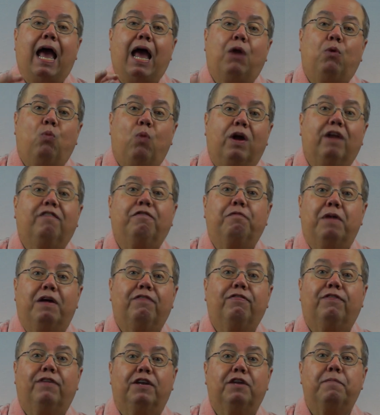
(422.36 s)
And one of my
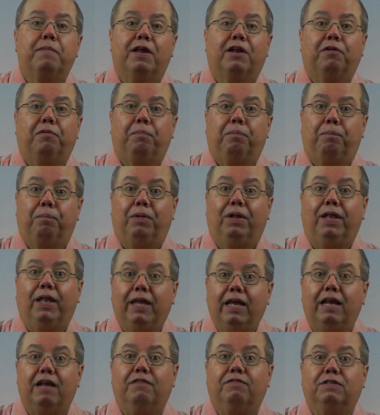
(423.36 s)
fundamental
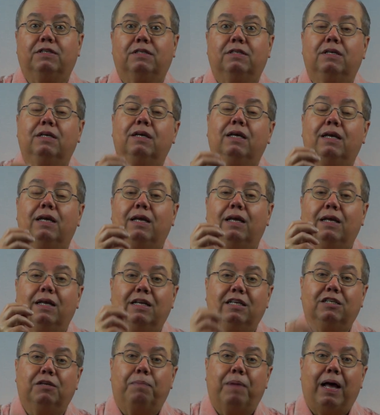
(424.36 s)
beliefs
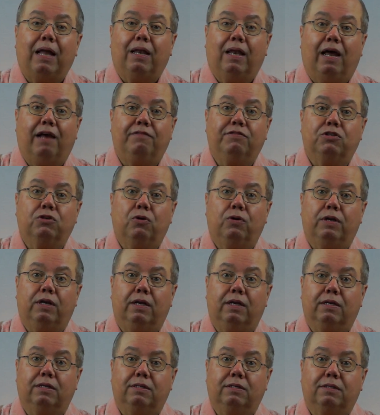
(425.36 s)
is about life's
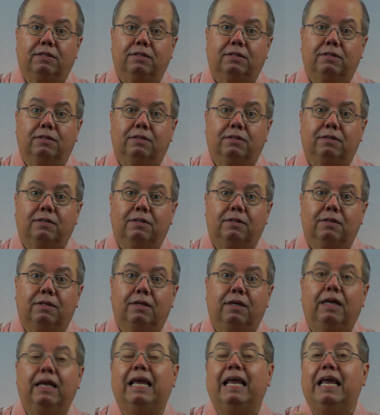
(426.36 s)
goodness.
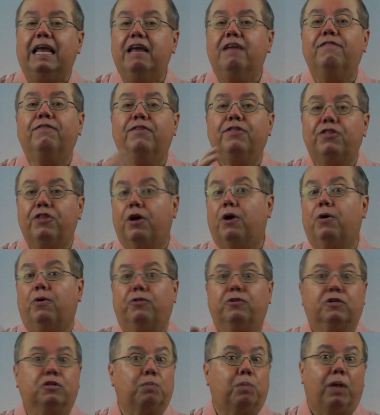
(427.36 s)
Even though
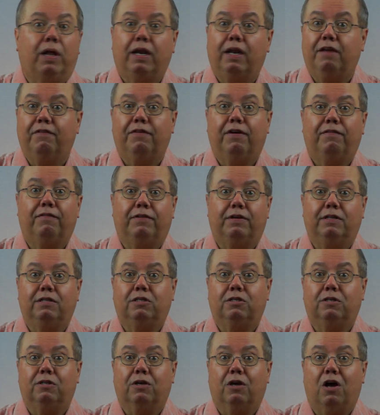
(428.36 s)
there's plenty of
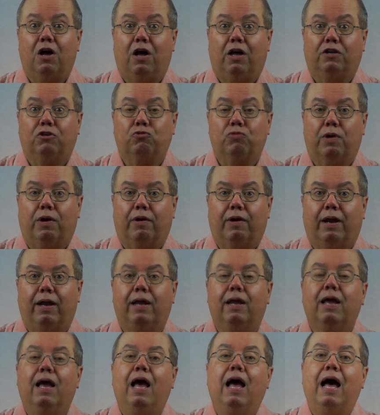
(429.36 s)
evidence to the
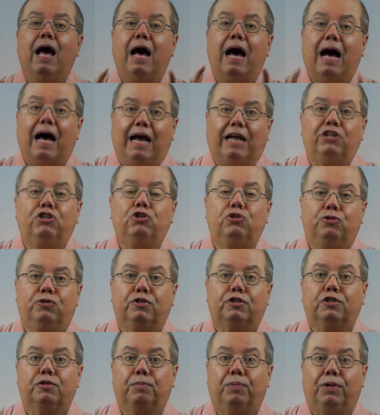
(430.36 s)
contrary, I
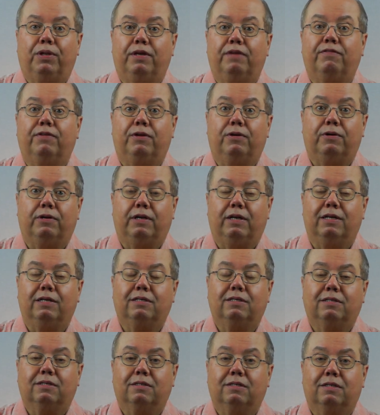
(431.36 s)
choose to believe in
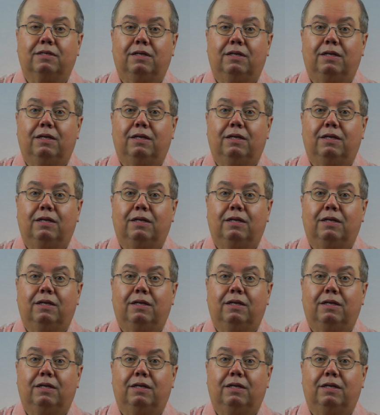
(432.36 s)
goodness.